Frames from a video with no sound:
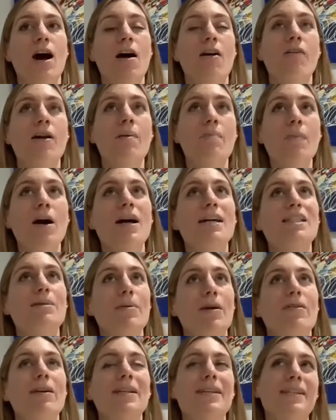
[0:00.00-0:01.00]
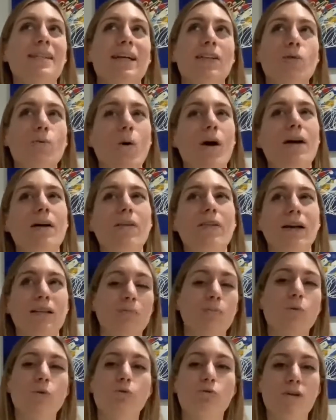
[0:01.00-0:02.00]
In my experience,
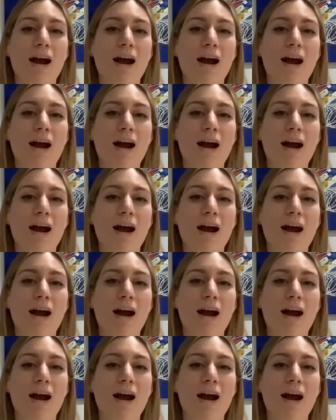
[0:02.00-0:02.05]
that's more